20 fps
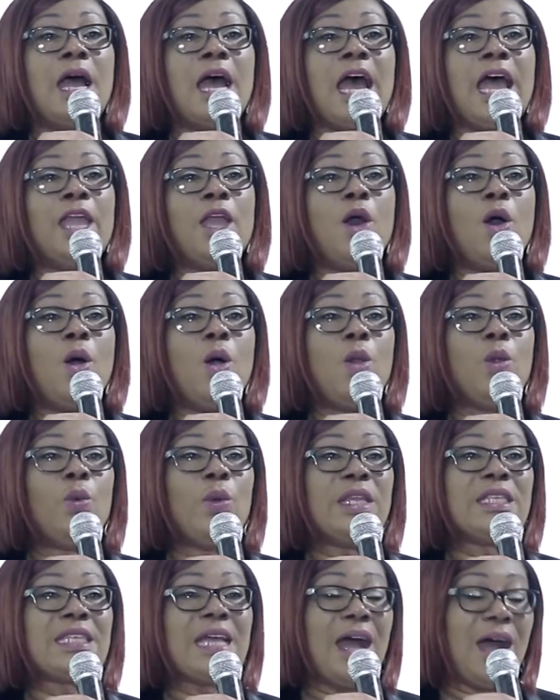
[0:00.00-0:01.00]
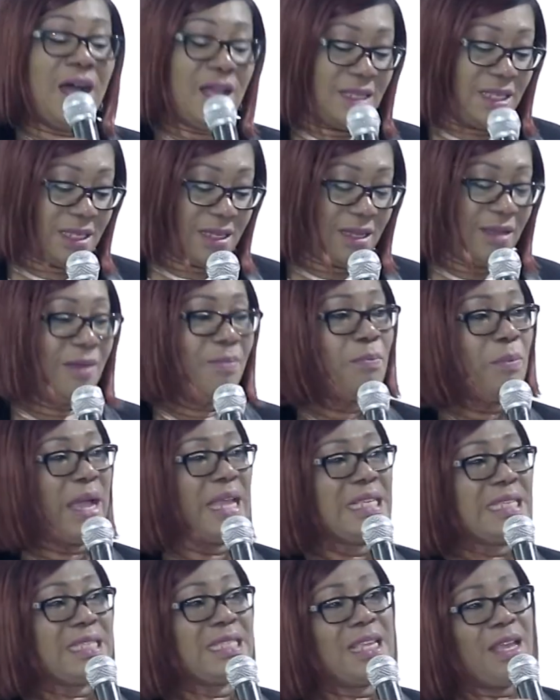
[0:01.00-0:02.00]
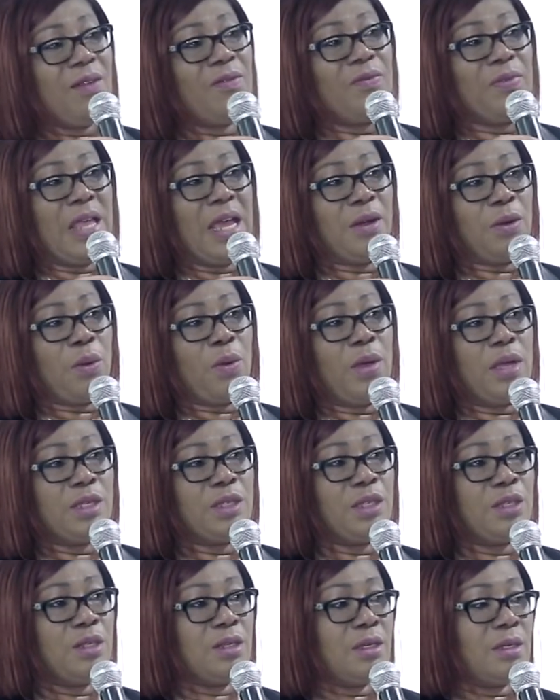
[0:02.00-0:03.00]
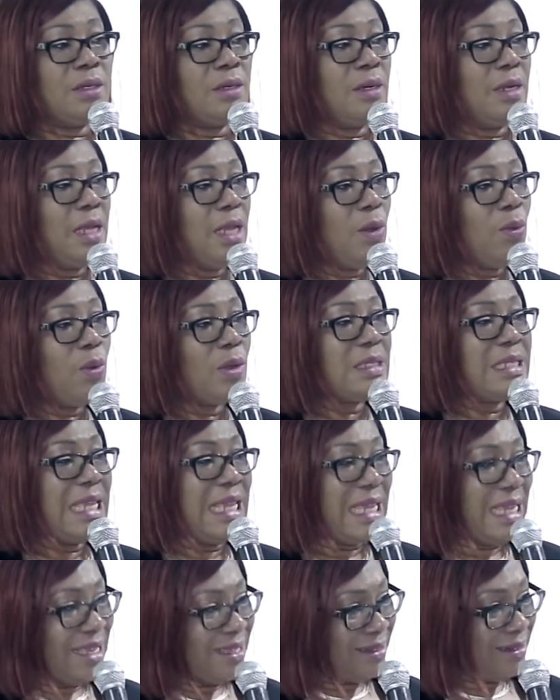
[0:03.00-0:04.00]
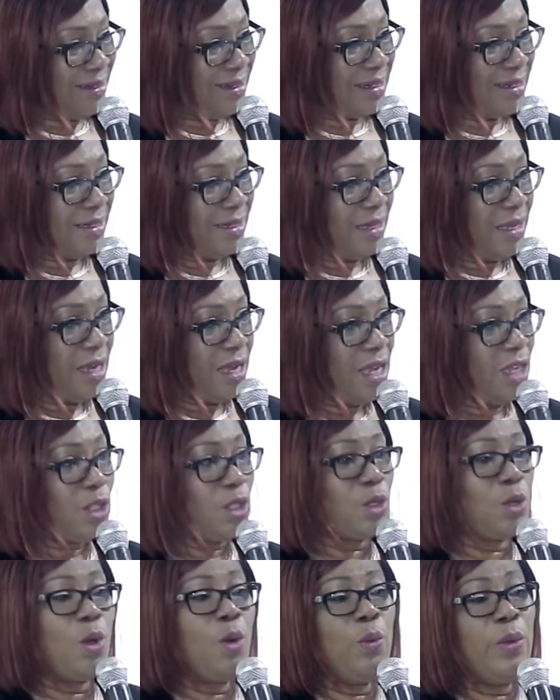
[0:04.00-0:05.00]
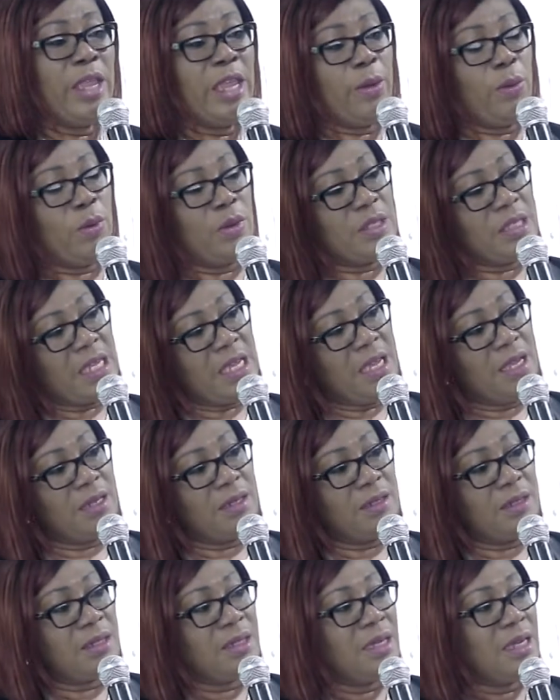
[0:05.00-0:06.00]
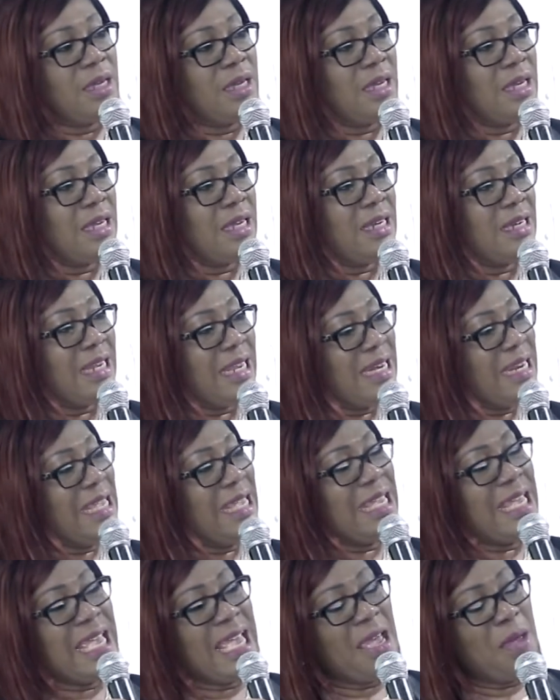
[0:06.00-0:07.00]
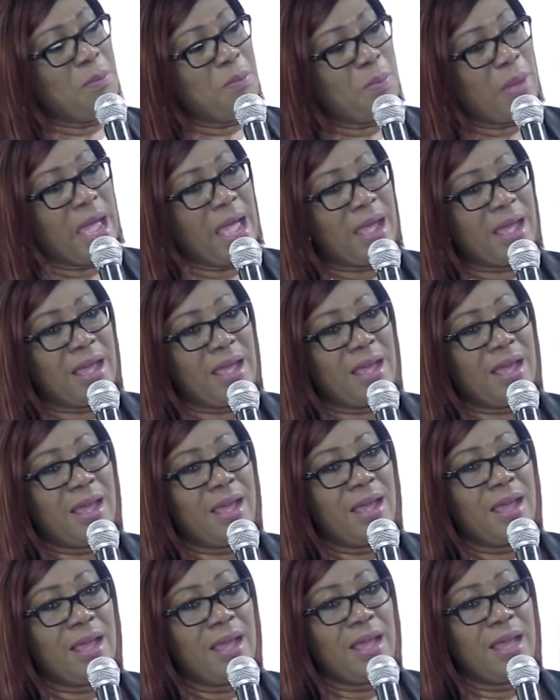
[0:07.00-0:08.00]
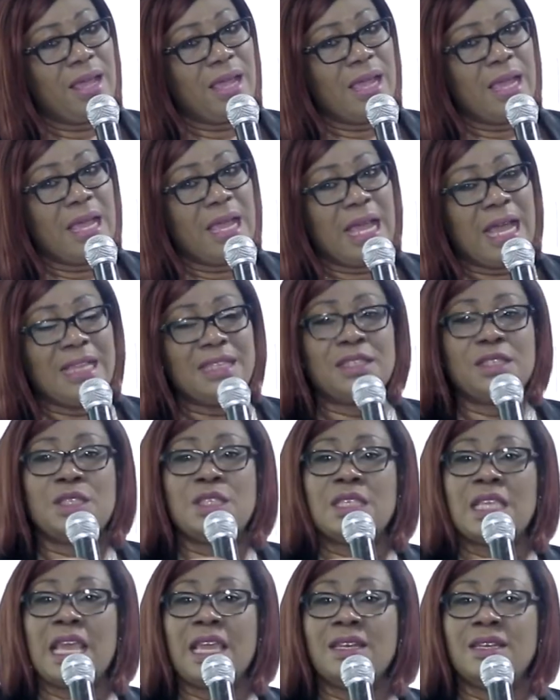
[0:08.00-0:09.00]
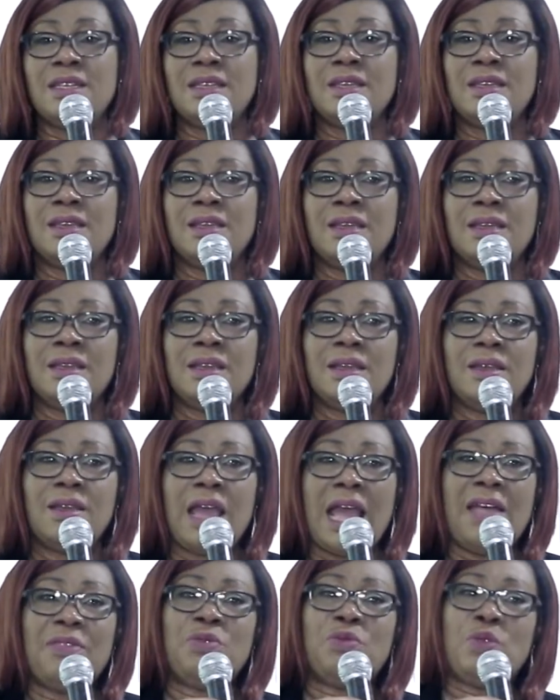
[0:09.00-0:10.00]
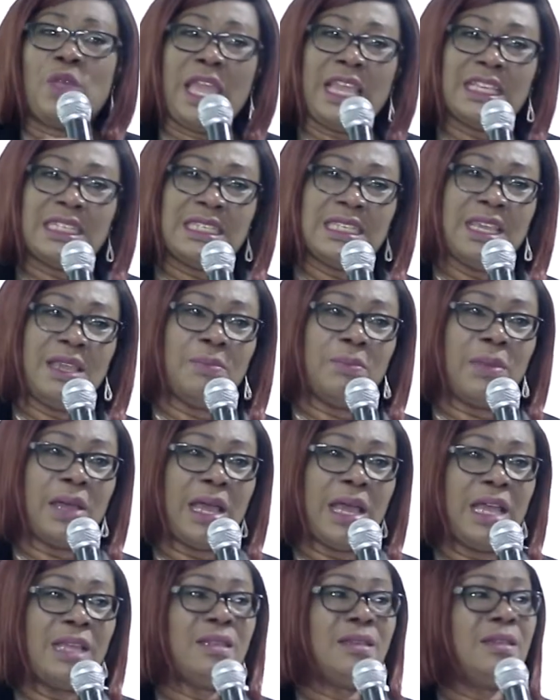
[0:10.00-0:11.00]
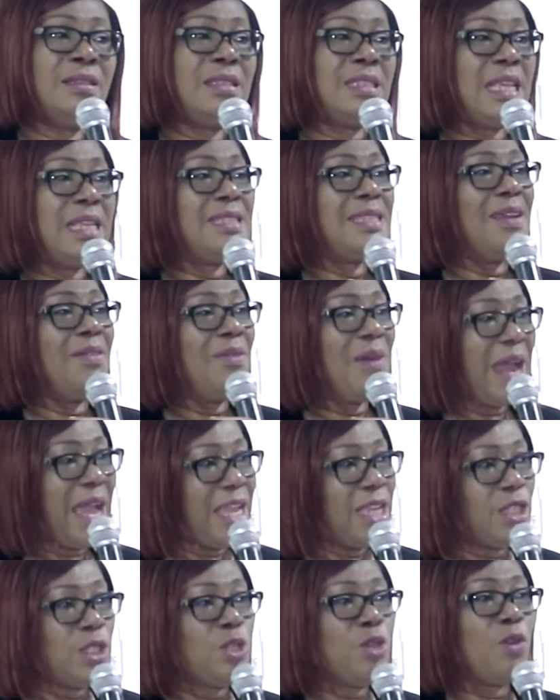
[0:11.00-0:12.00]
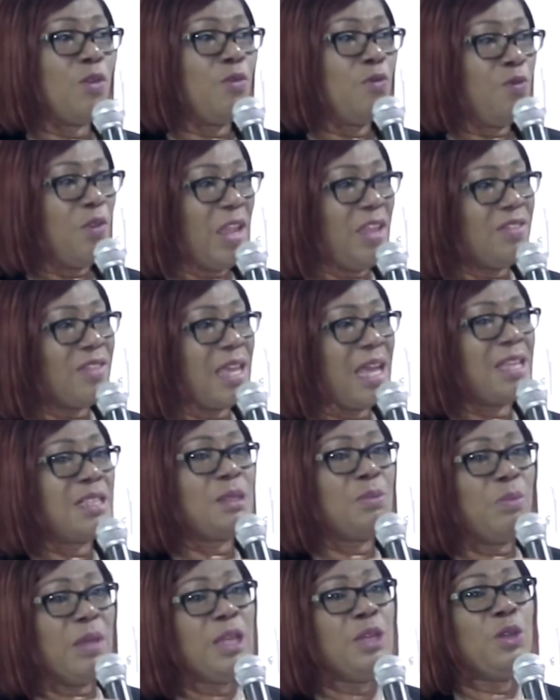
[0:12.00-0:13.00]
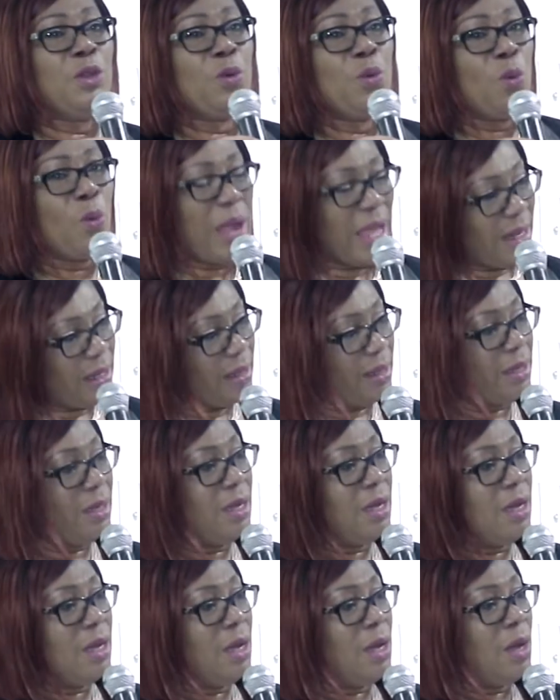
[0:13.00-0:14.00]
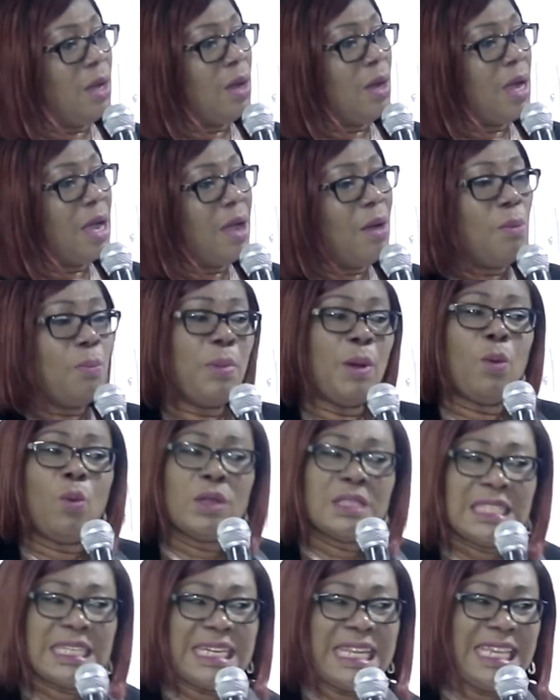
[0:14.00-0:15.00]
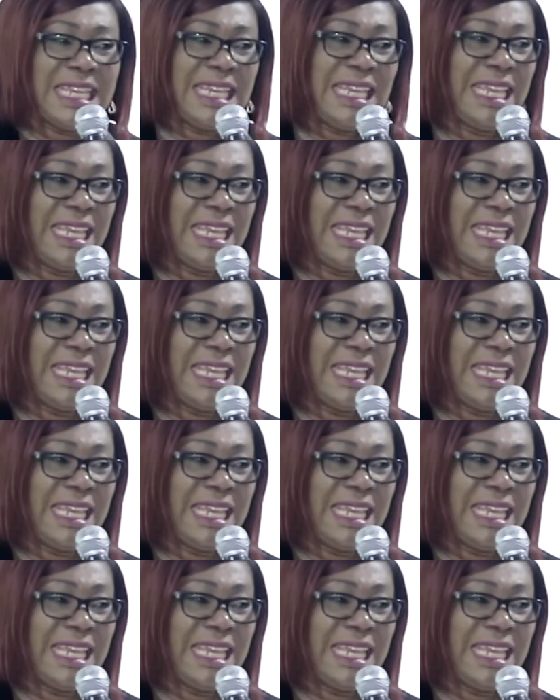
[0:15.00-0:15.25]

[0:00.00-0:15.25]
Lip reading: I always ask myself that question. He was healed. He saw he was healed. Then he came back and said, and thanked him and says, "Rise, your faith has made you well." But wasn't he